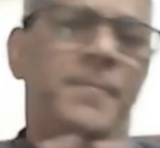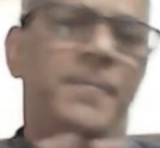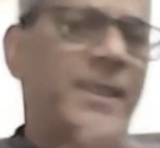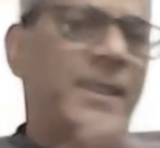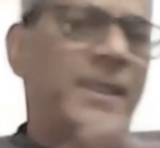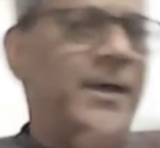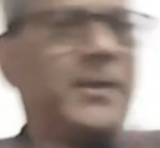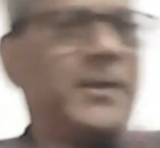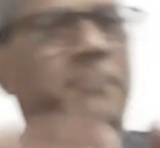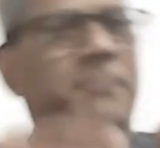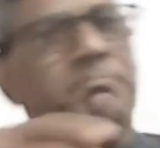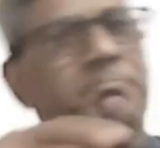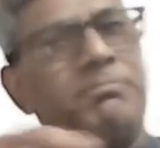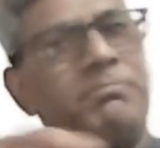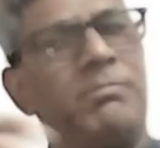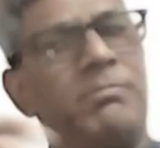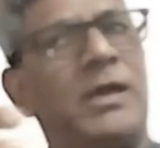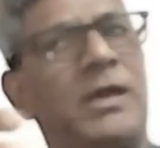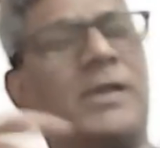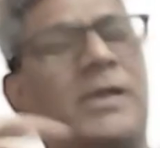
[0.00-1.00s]

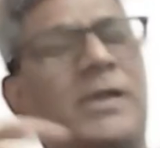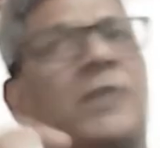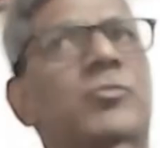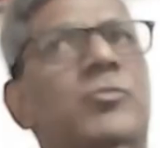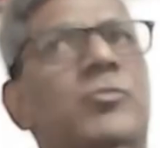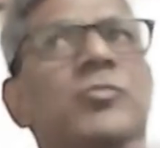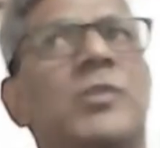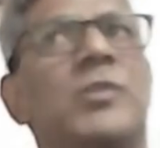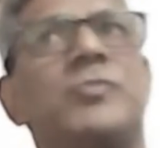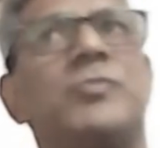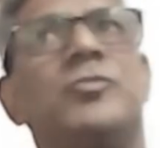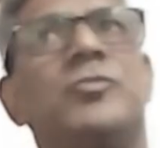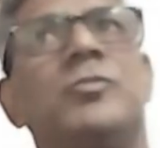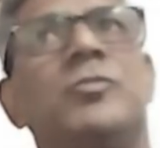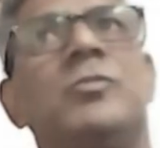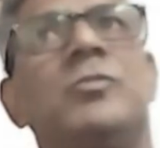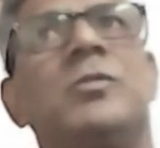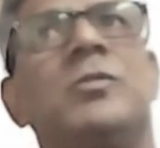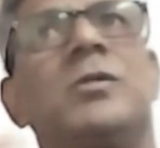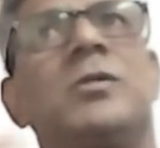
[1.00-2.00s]
I don't want
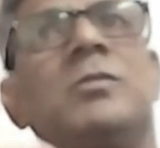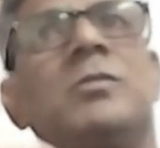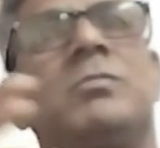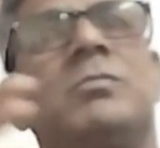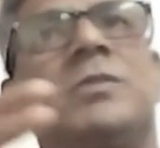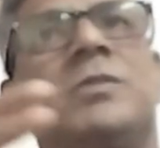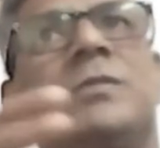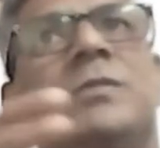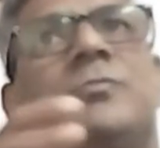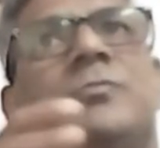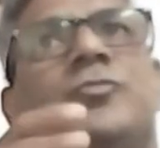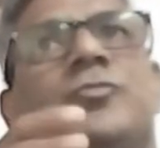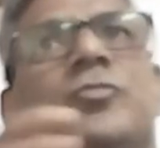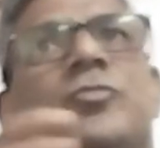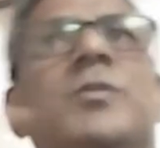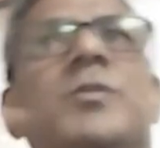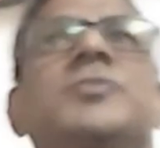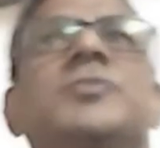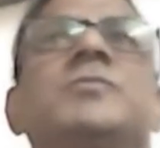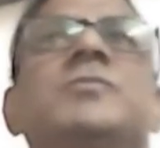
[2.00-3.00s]
to give
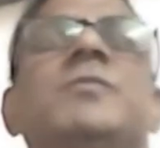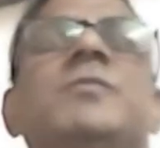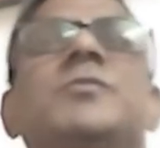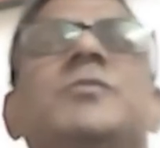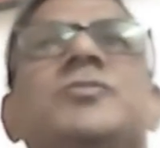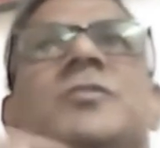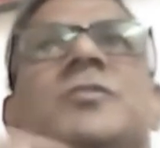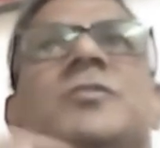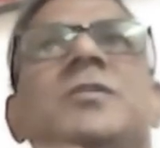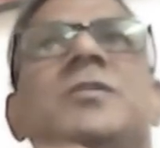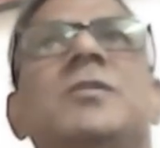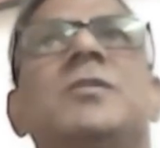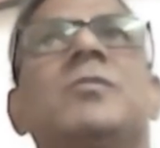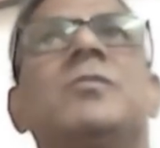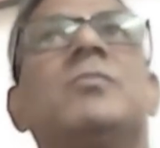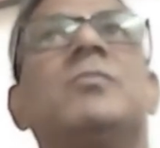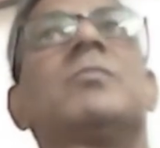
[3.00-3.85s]
too much information.